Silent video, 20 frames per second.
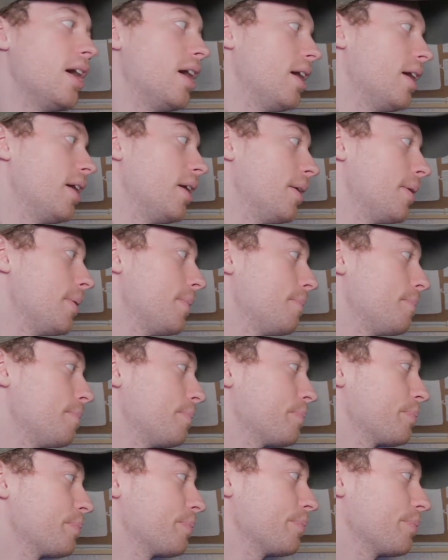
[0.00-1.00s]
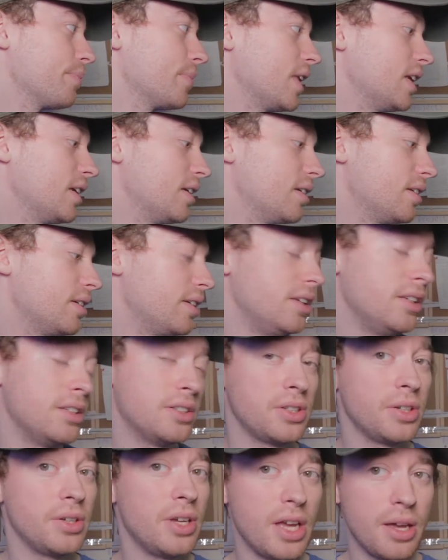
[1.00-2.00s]

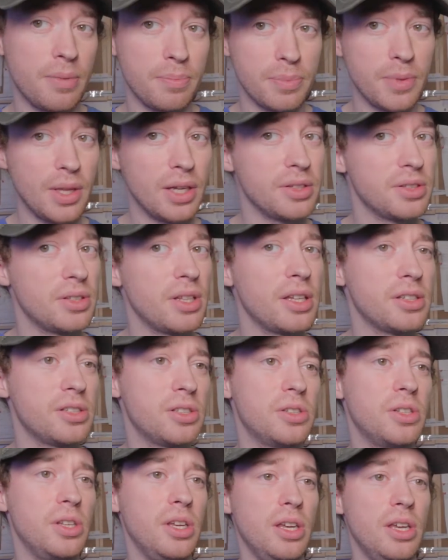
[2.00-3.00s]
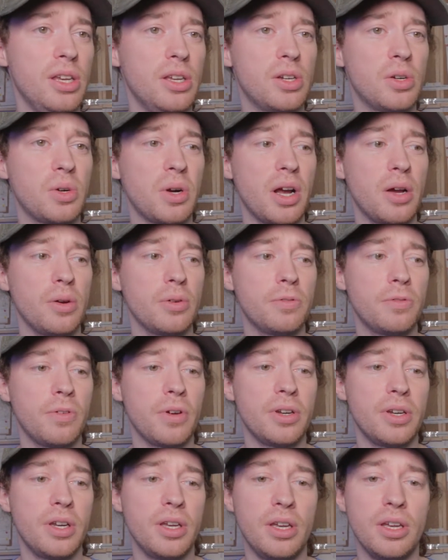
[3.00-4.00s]
So yeah, that's the
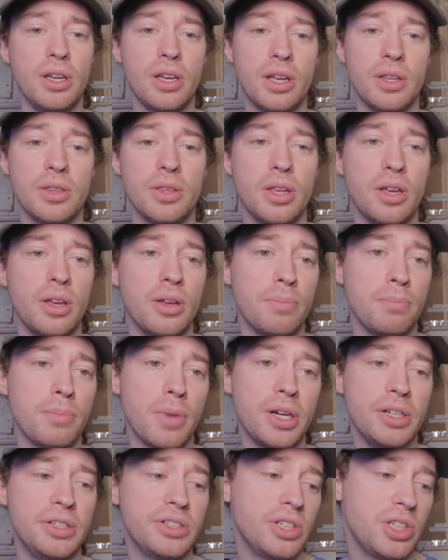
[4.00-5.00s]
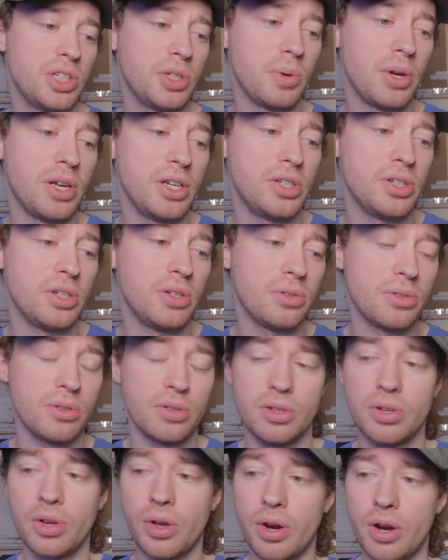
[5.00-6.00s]
crowdfunding and the money situation
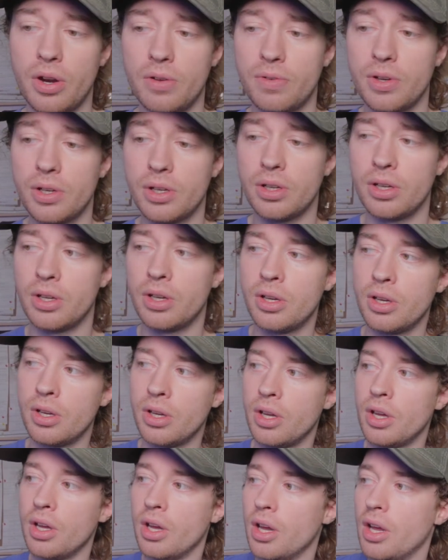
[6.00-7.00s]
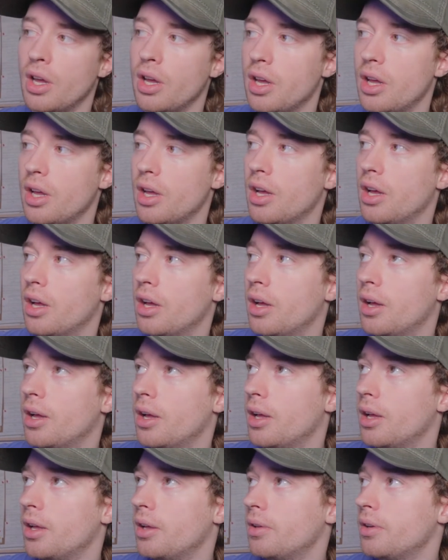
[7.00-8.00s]
gone over.
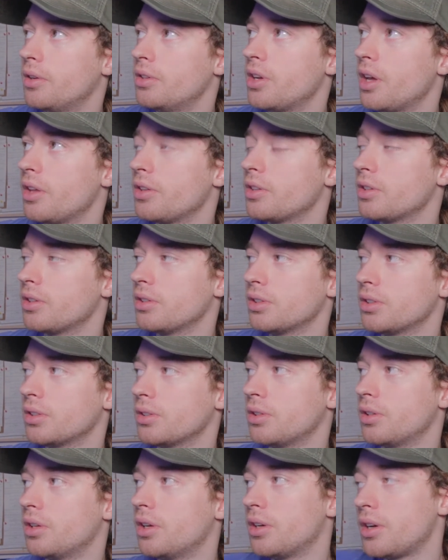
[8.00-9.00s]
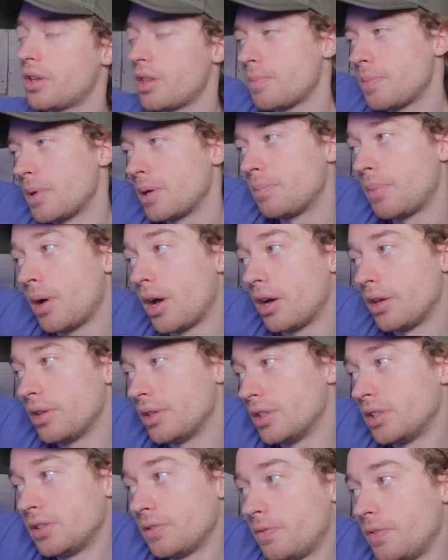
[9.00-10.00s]
Another big part of
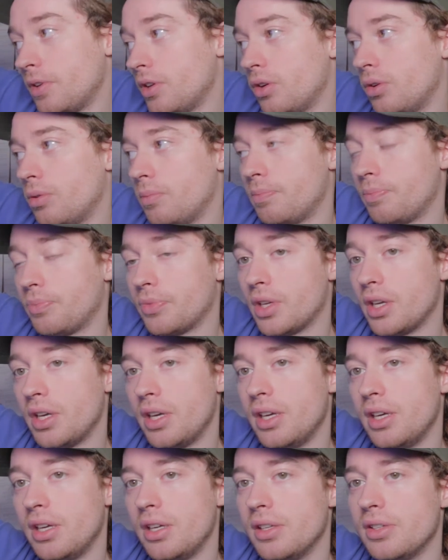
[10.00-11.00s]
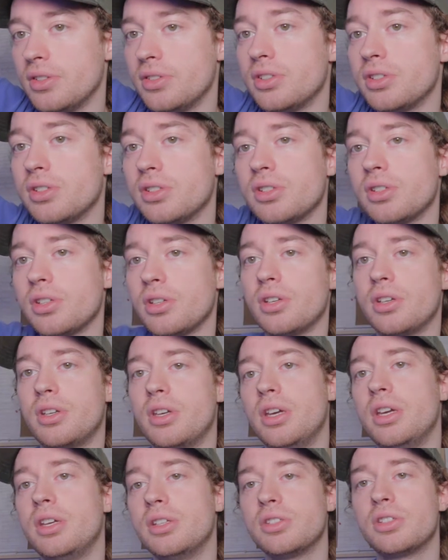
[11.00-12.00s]
this film is
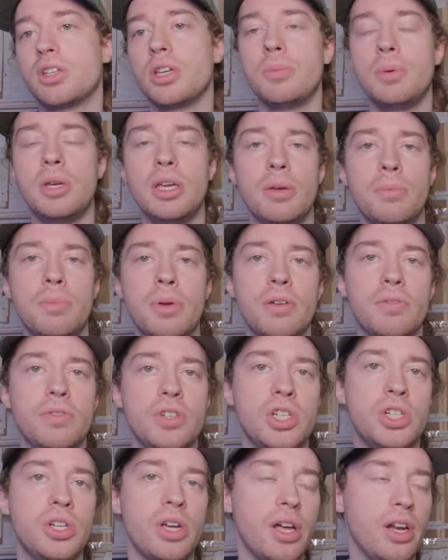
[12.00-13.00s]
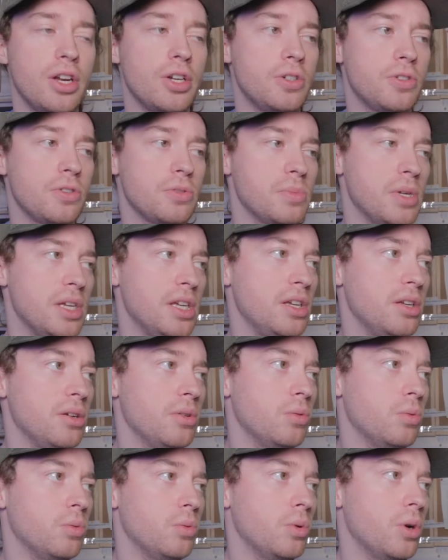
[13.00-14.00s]
it's going to be a bit of a challenge for me
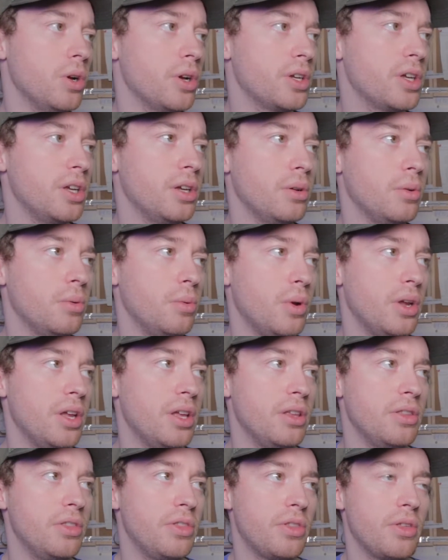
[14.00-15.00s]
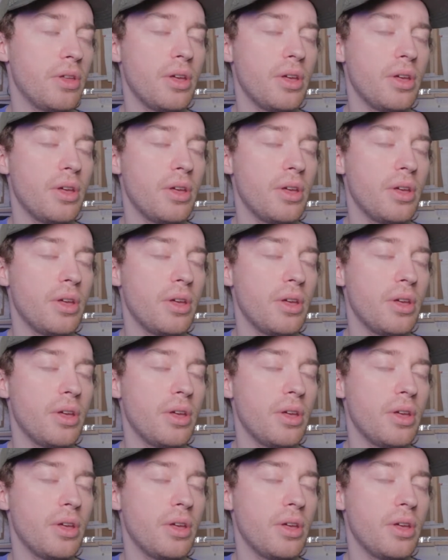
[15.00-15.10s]
working with